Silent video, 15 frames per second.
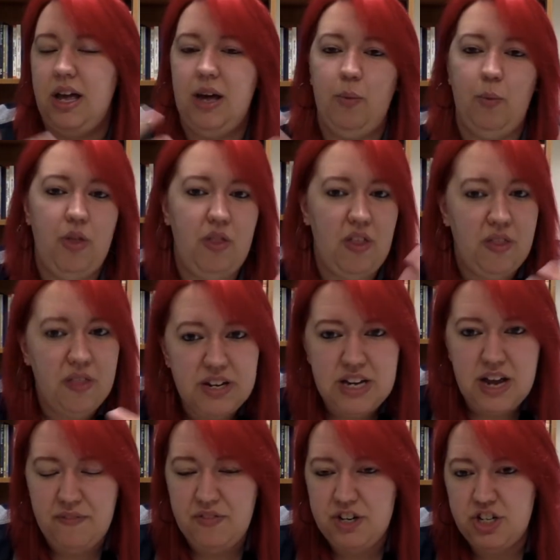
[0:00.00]
within the
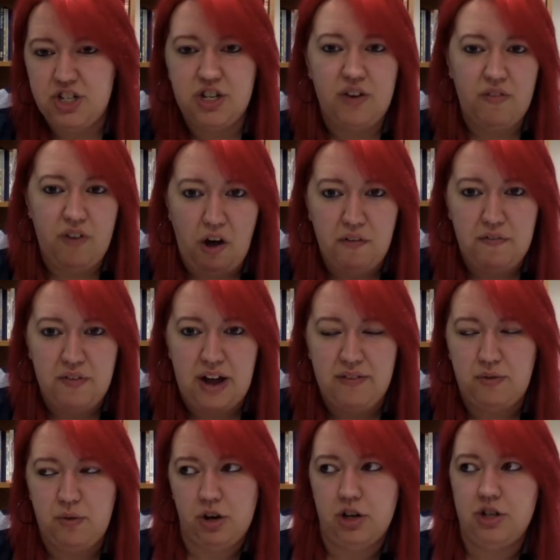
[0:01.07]
definition of all
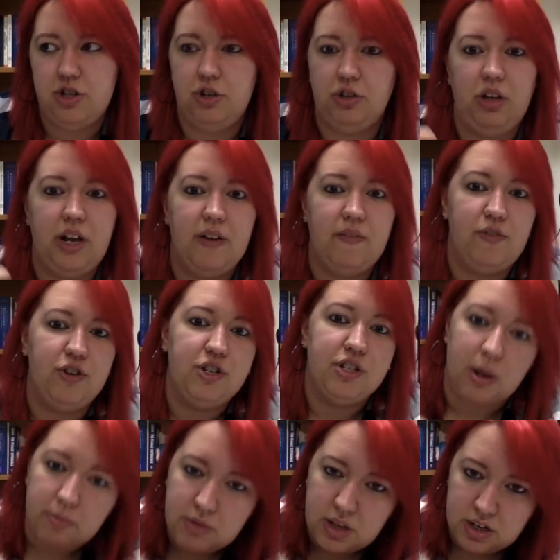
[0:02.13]
5 words, you're looking for
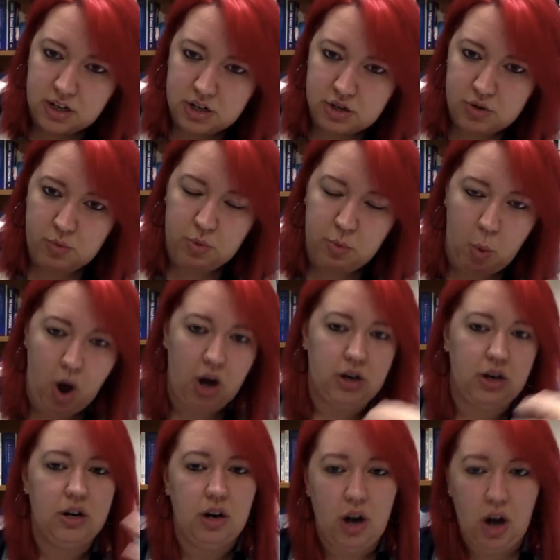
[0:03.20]
something to do with
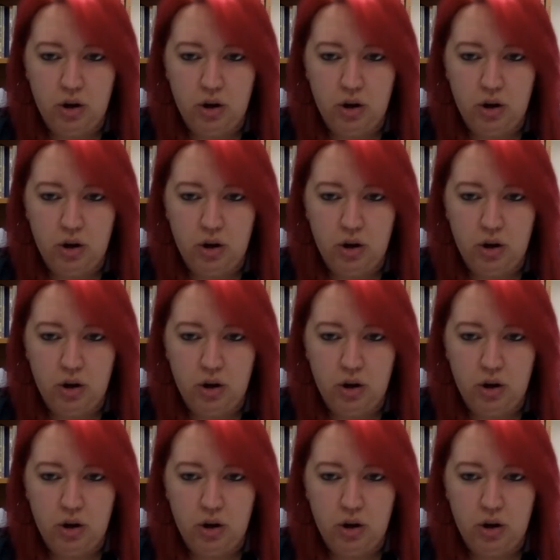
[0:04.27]
water.